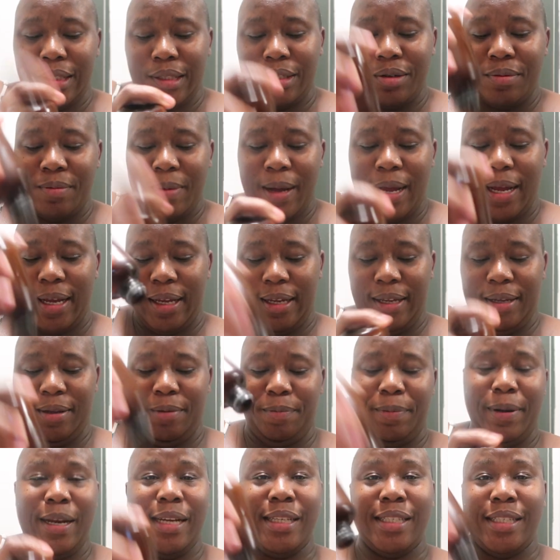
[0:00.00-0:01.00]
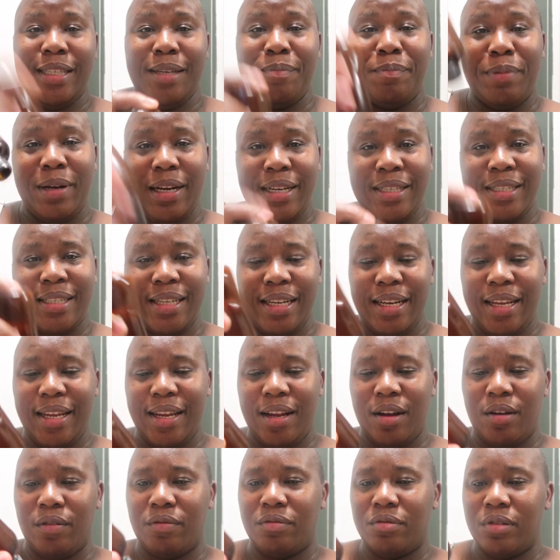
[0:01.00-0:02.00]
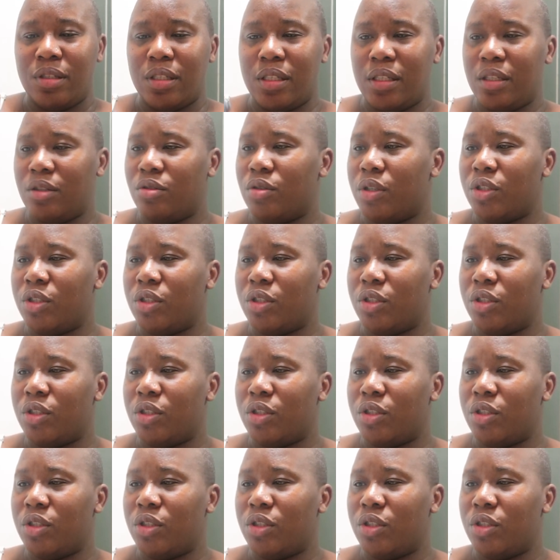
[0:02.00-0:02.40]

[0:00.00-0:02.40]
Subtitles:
to my plenty layer of routine.